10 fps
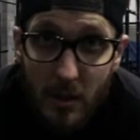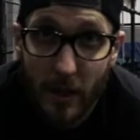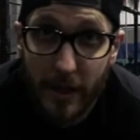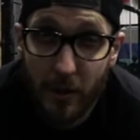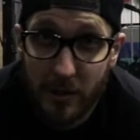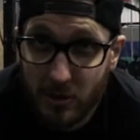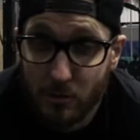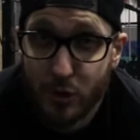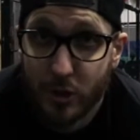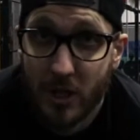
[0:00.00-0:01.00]
Anyway, I'll
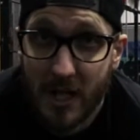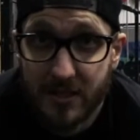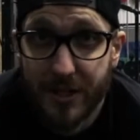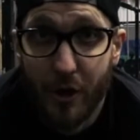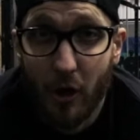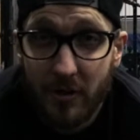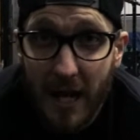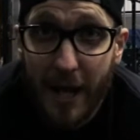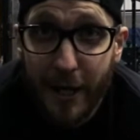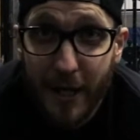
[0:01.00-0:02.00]
stop chatting on
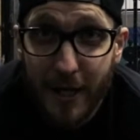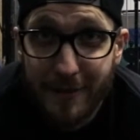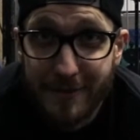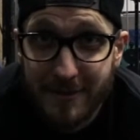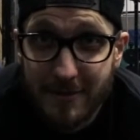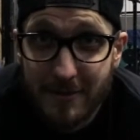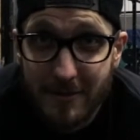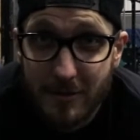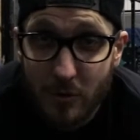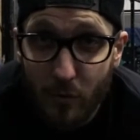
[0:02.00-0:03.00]
and
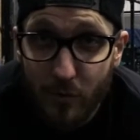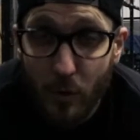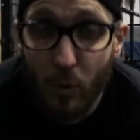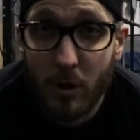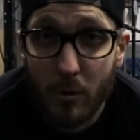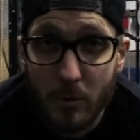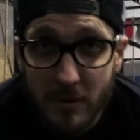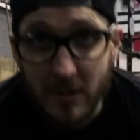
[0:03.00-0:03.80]
go through the warm-up. So